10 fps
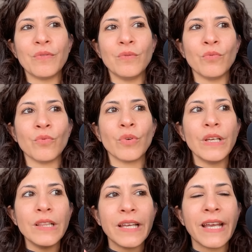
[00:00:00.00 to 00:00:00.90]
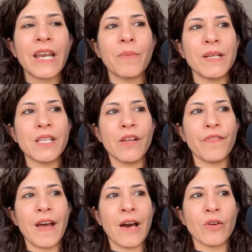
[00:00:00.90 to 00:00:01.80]
really getting
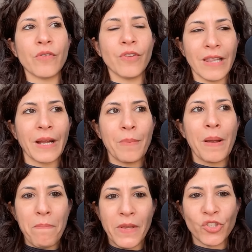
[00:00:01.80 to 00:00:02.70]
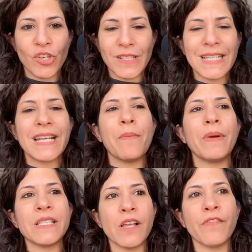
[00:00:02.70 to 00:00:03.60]
myself out of like my mission to get
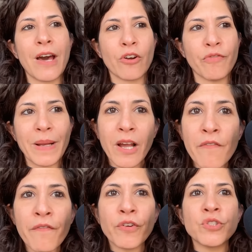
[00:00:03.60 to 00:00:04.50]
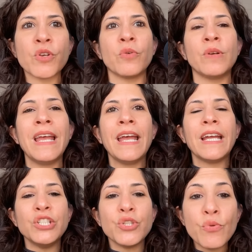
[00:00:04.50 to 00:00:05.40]
myself out of my comfort zone
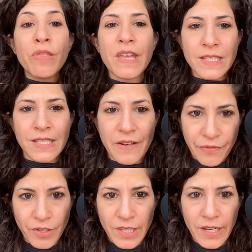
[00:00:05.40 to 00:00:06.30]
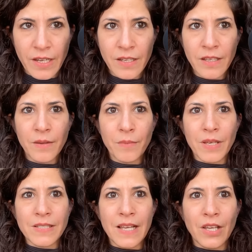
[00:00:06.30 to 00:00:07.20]
and do things differently
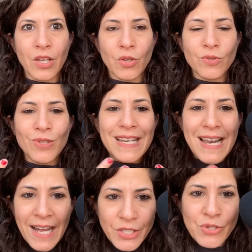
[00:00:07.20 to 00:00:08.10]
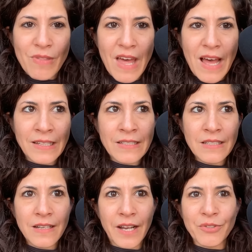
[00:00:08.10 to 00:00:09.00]
because I used to not do that.
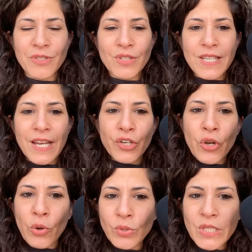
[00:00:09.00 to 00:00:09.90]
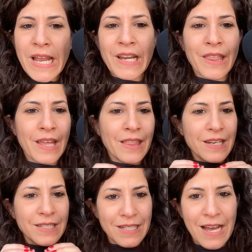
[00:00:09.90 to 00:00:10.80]
I used to say no to anything that
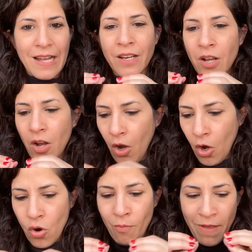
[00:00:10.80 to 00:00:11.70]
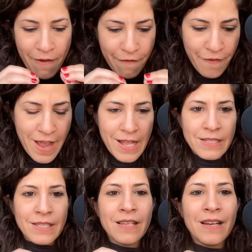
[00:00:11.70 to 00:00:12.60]
is not home,
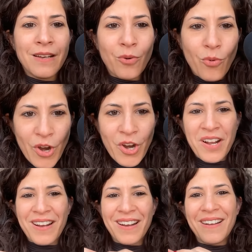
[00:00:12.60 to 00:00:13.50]
friends, work,